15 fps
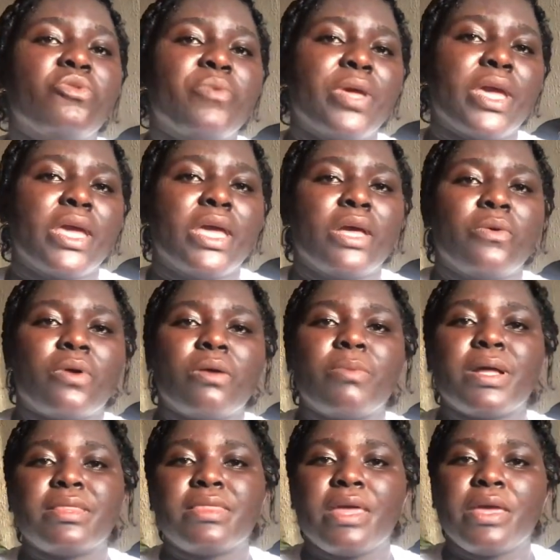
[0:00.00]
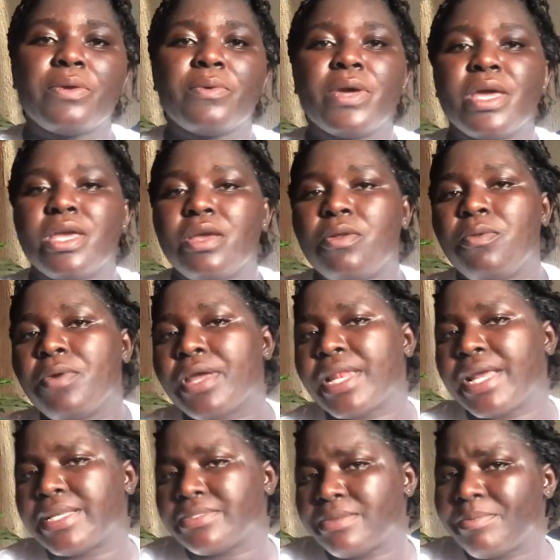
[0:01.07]
Let people understand that
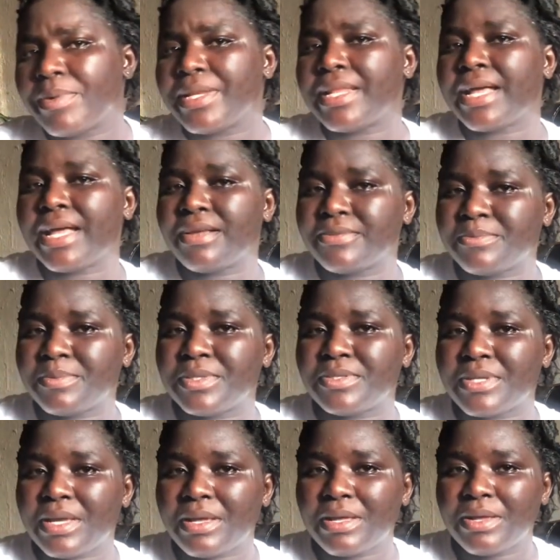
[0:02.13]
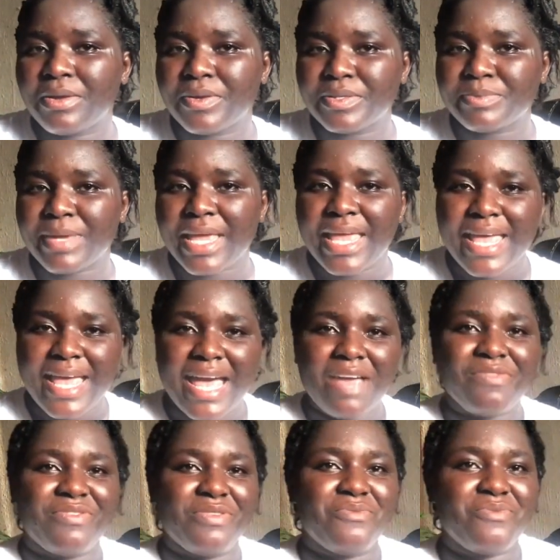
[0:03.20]
even couples as TTC, they
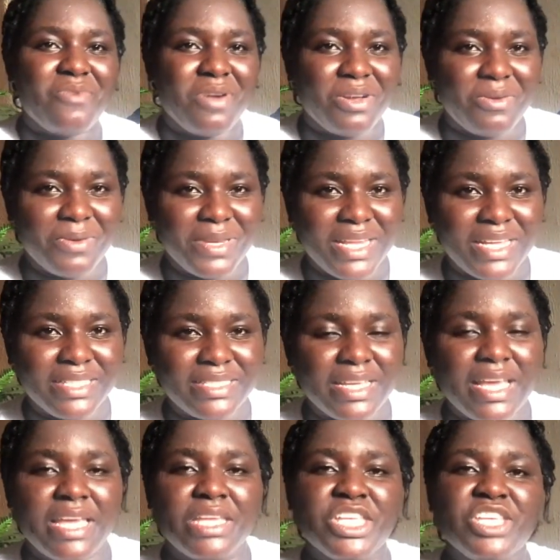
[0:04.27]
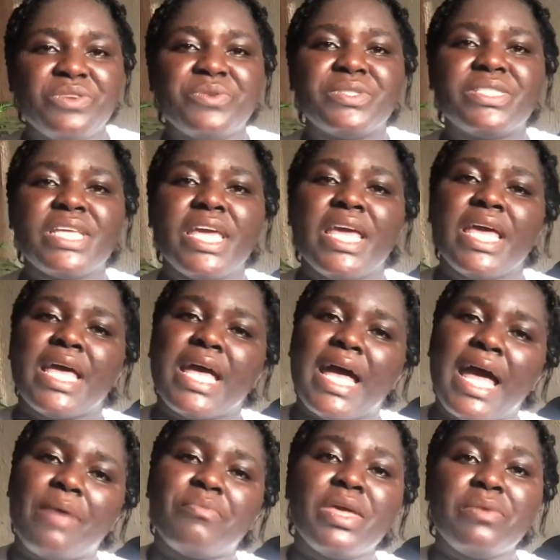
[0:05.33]
spend a lot, even more than
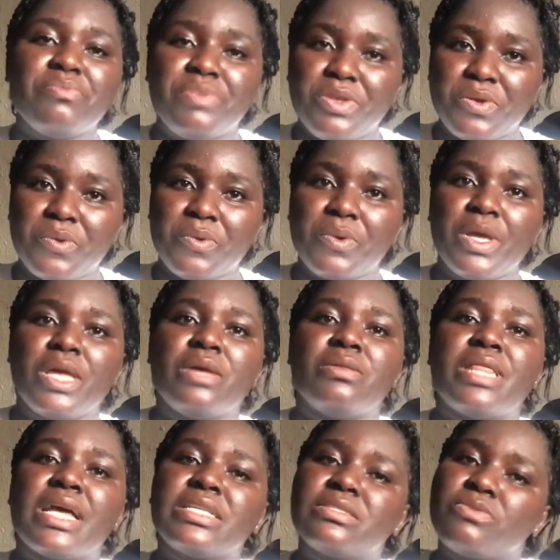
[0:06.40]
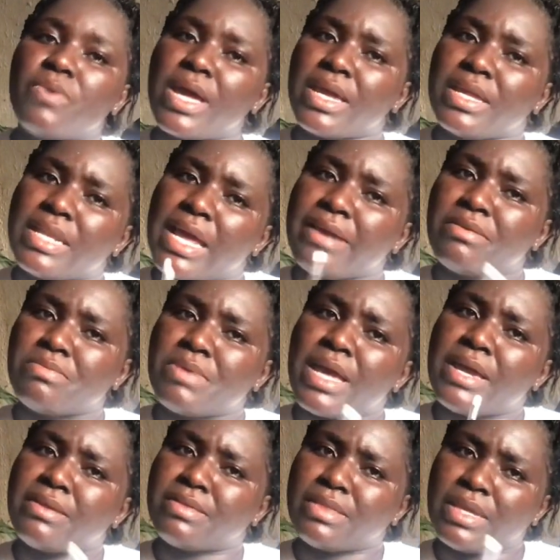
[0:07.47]
some that have children.
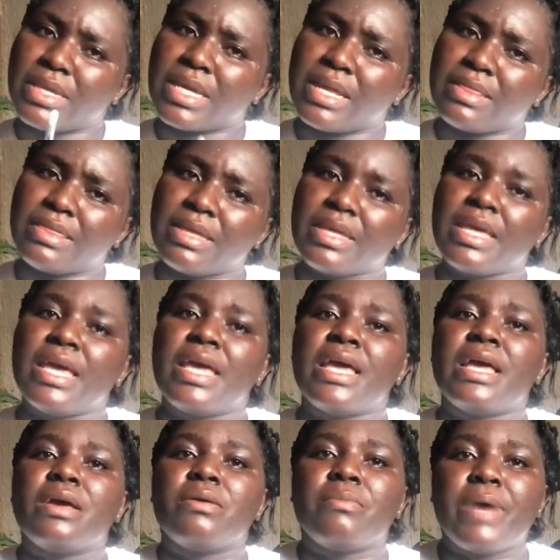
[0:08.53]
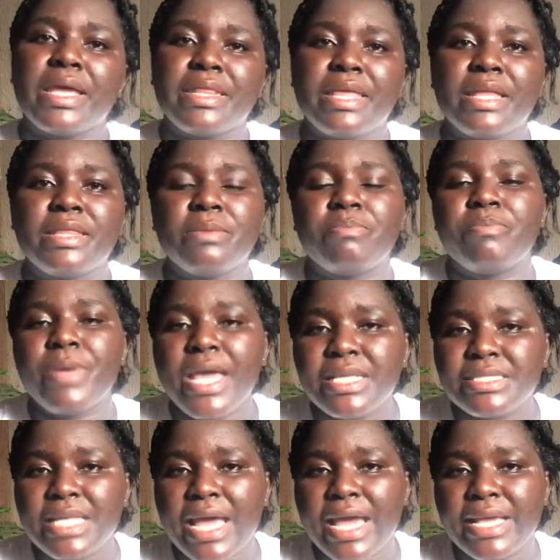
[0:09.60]
It's a different thing that you're spending for your
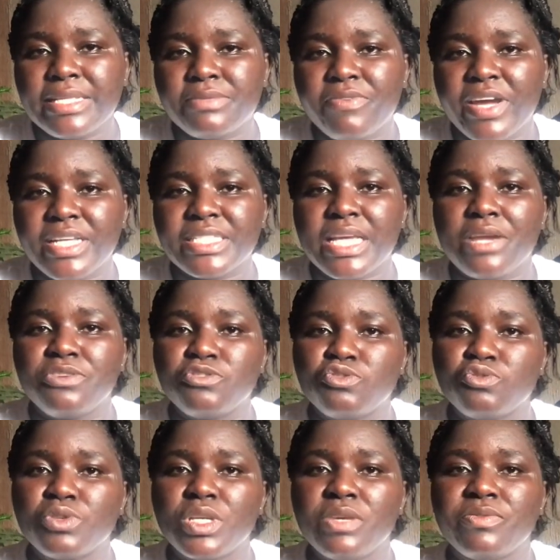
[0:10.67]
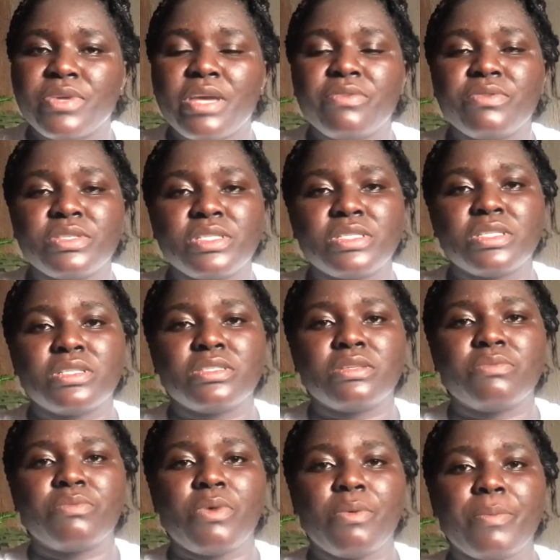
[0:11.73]
child. That one is an investment.
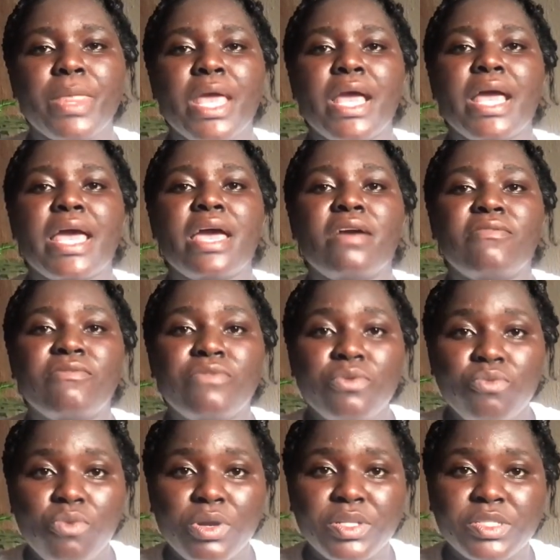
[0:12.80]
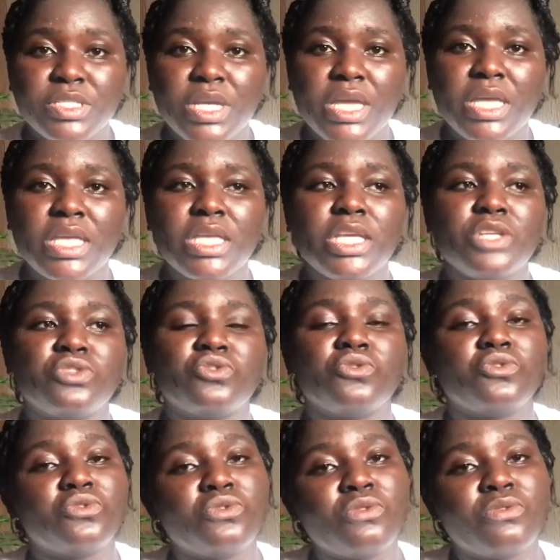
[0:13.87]
But when you have not seen these children, you
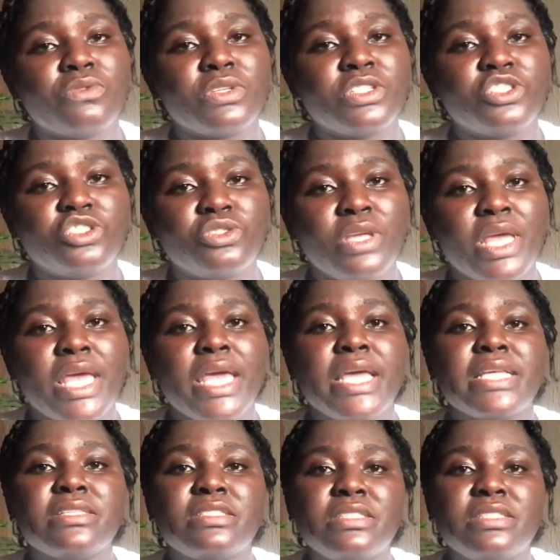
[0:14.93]
spend every